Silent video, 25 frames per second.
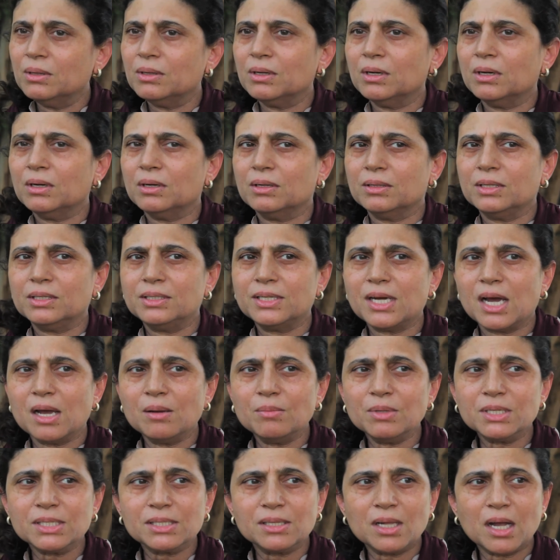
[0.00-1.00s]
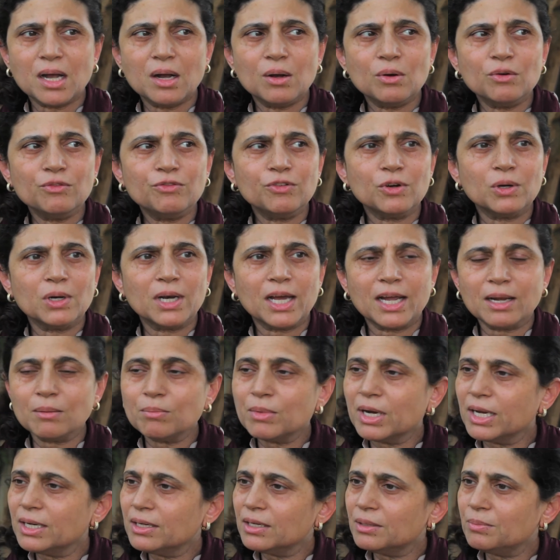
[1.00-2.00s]
The time is now for
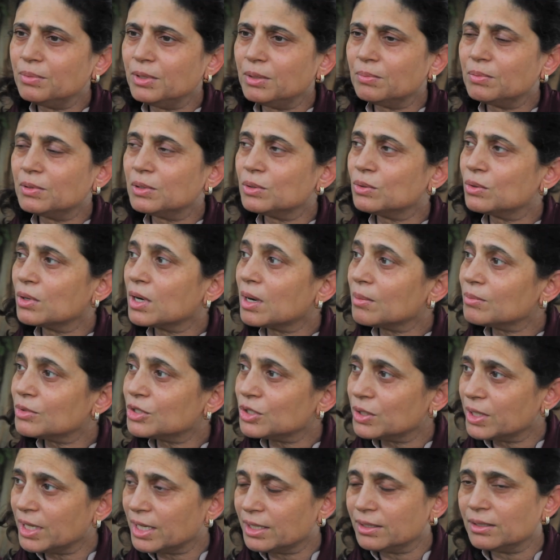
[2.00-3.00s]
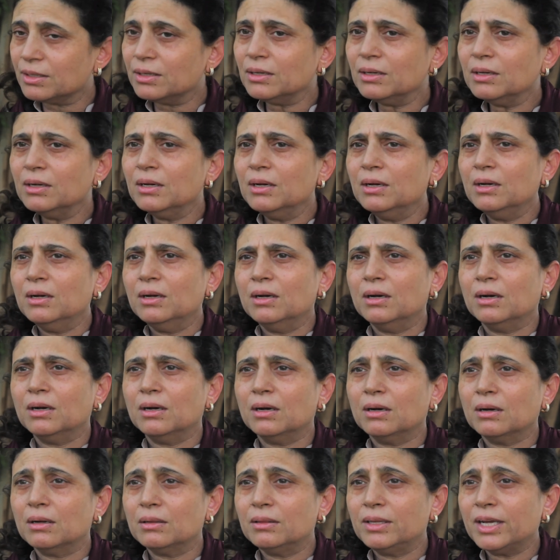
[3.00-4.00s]
like-minded people to come together.
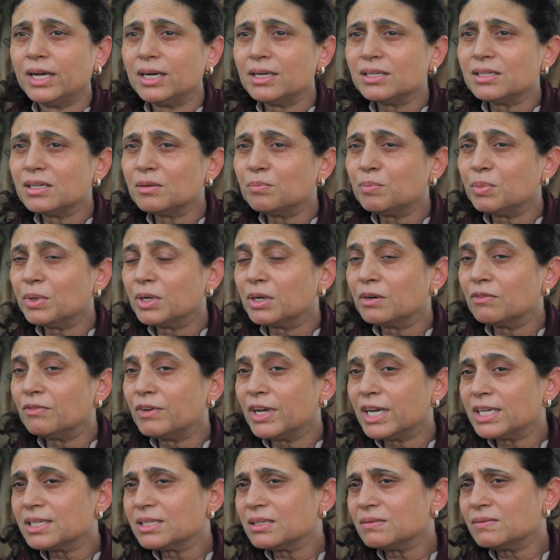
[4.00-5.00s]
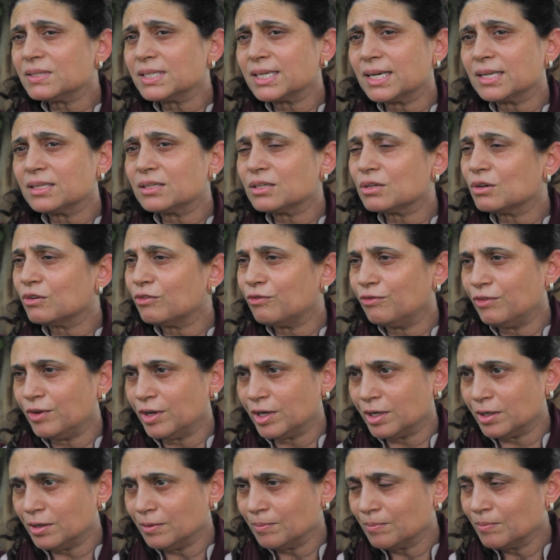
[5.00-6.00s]
There is a pervasive sense of
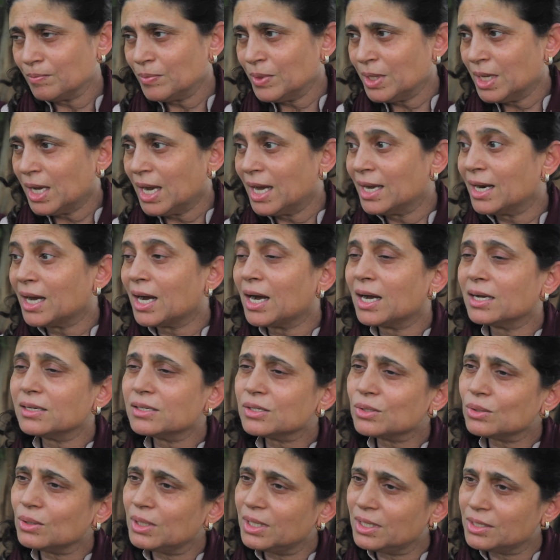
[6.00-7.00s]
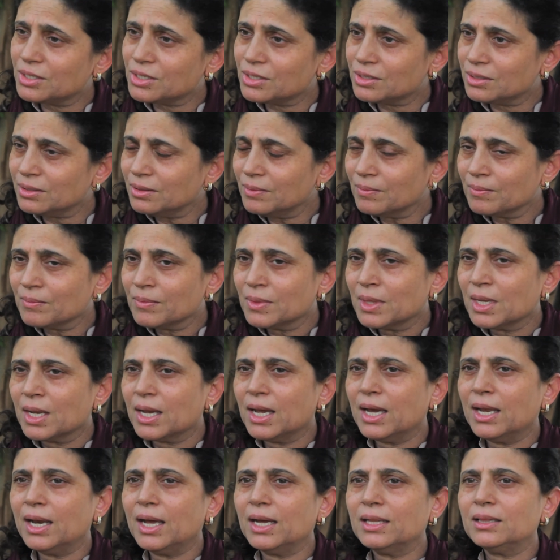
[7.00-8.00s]
fear and isolation.
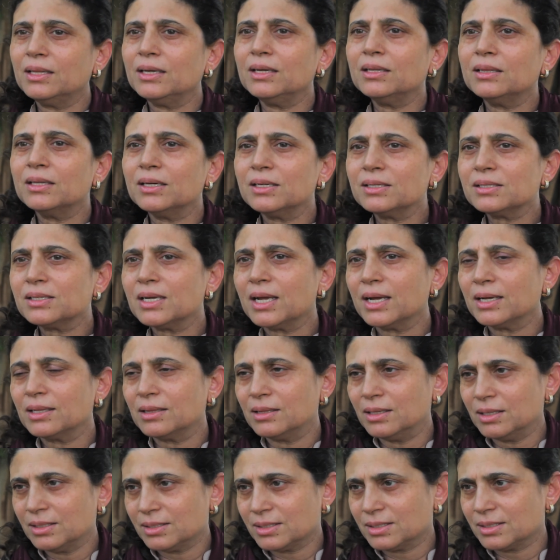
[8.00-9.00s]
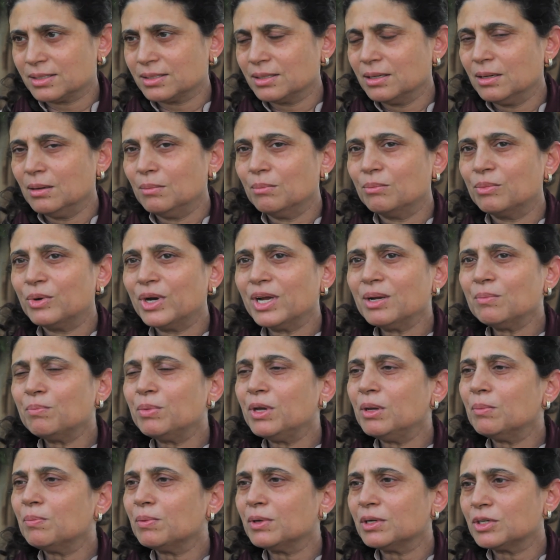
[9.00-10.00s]
And I think things like this bring
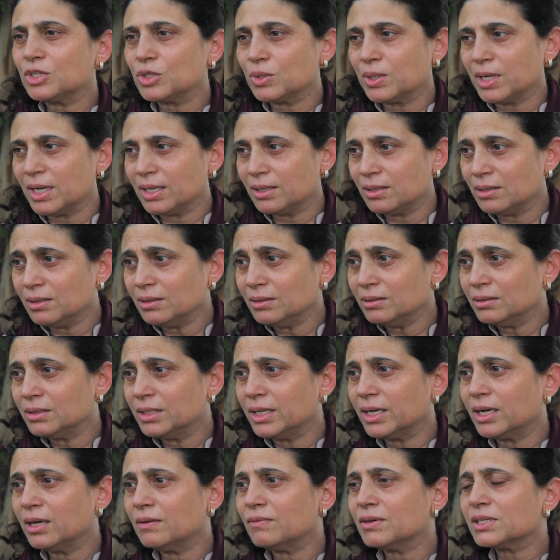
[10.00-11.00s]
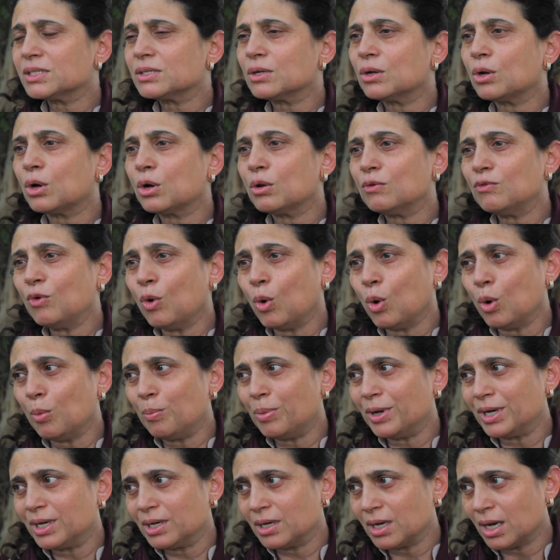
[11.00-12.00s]
people together. They give us a lot of
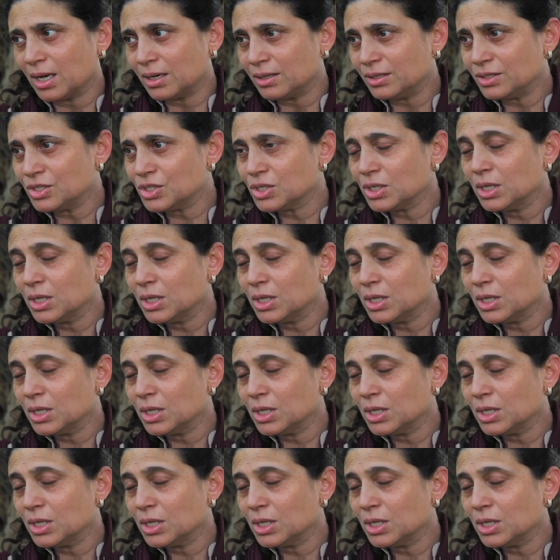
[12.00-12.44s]
hope and courage.